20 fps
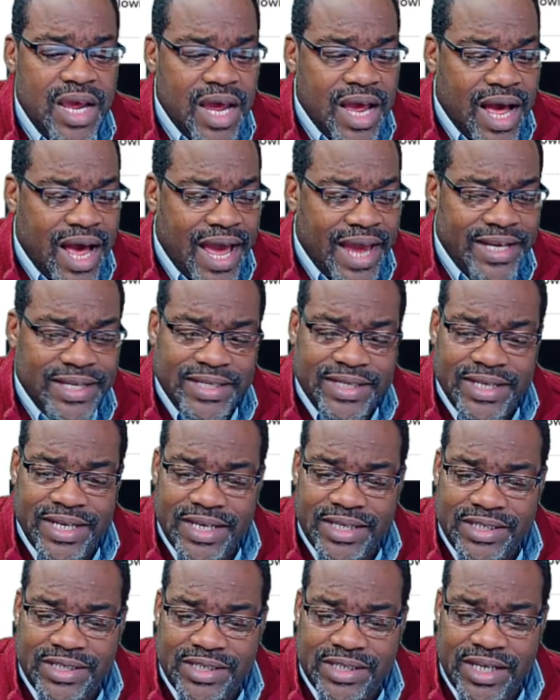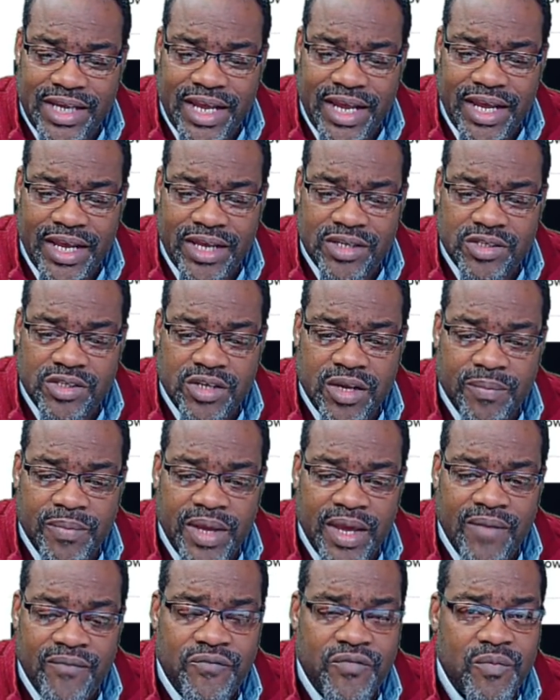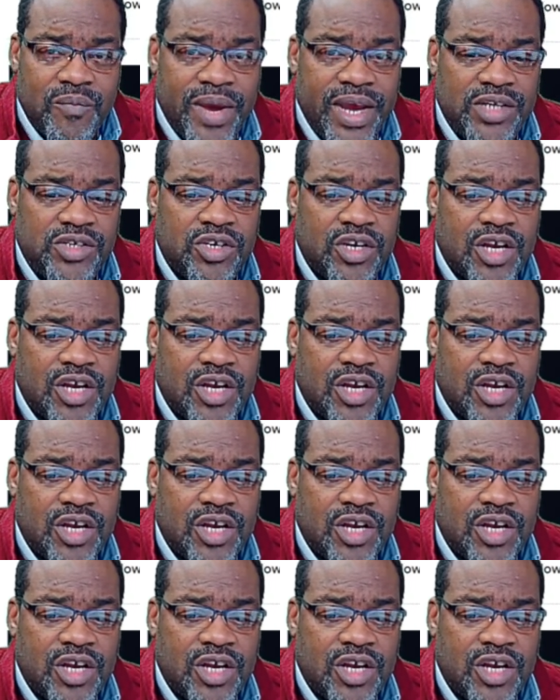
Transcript: I did see some information